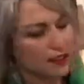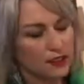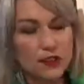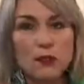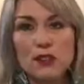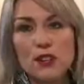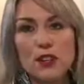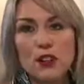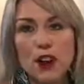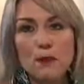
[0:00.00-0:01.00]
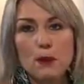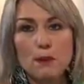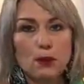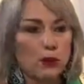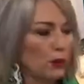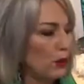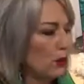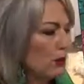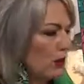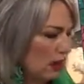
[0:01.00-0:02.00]
So I want you to grab your
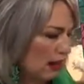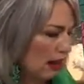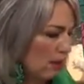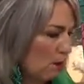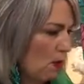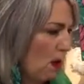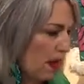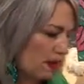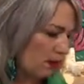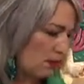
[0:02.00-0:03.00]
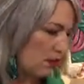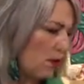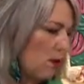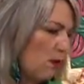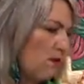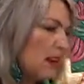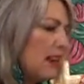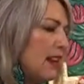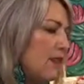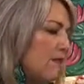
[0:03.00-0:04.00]
blue and your white with your
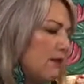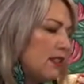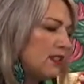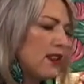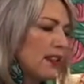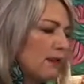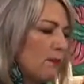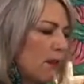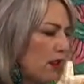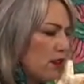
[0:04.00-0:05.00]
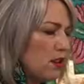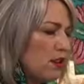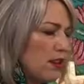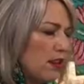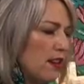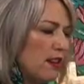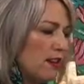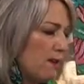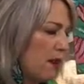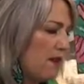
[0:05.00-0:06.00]
medium sized brush,
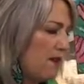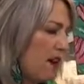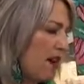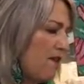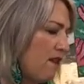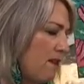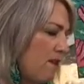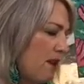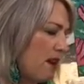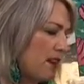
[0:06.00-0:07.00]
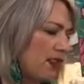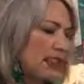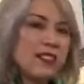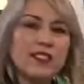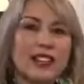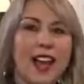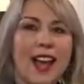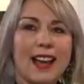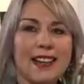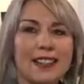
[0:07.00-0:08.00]
my favourite brush. This is an
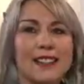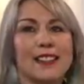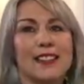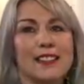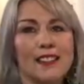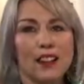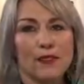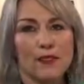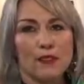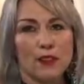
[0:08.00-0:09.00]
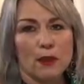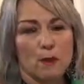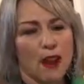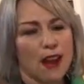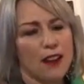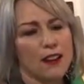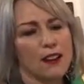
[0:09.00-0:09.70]
8 if you've got the pack.